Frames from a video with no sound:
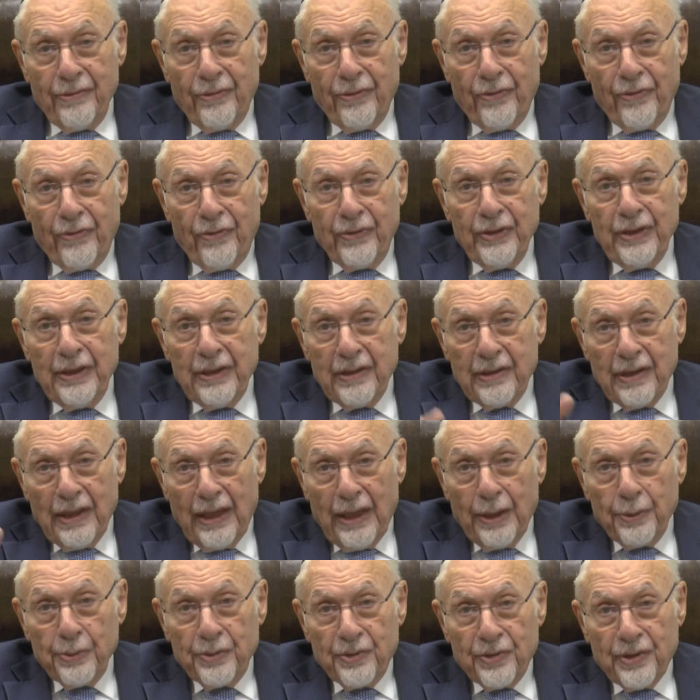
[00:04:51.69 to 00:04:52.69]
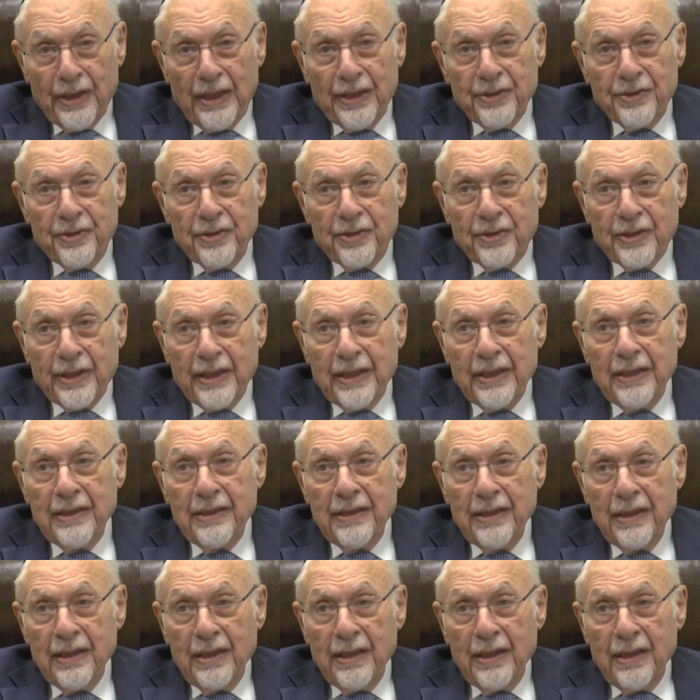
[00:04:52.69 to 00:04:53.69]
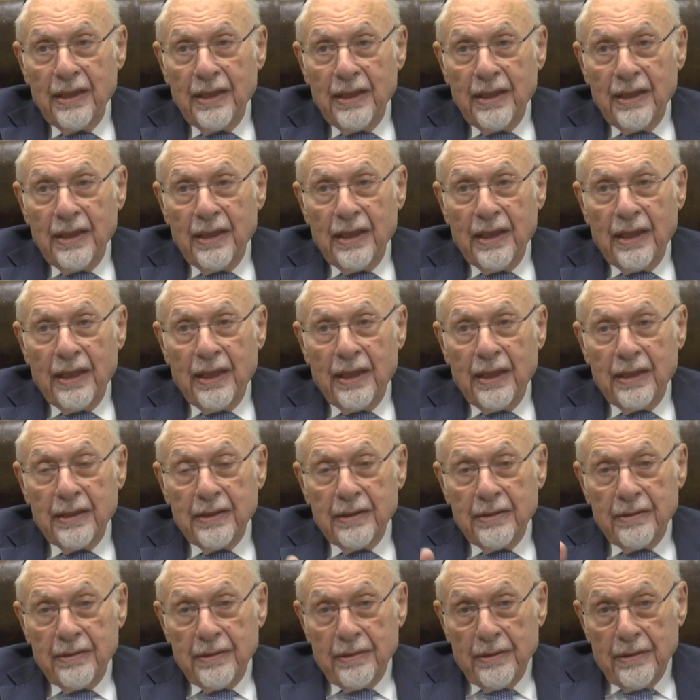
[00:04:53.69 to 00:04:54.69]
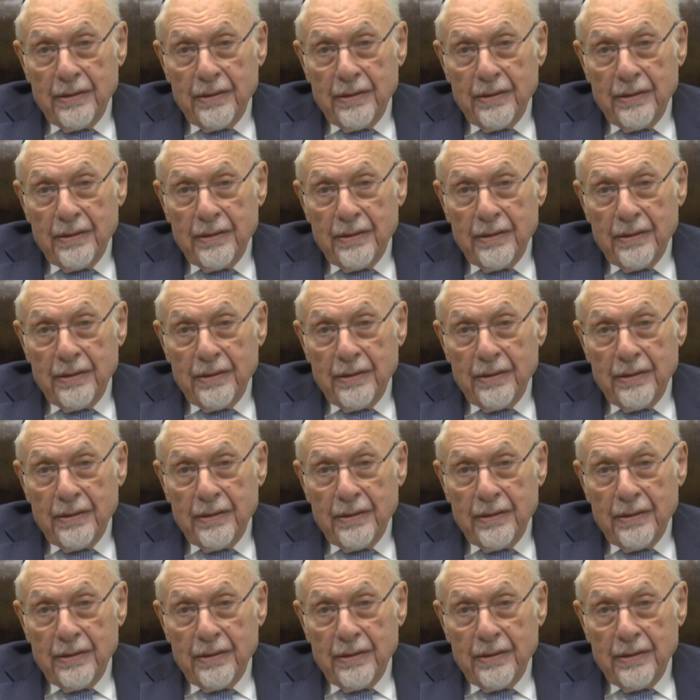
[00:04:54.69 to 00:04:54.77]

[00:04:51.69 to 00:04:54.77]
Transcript: feet outside the train and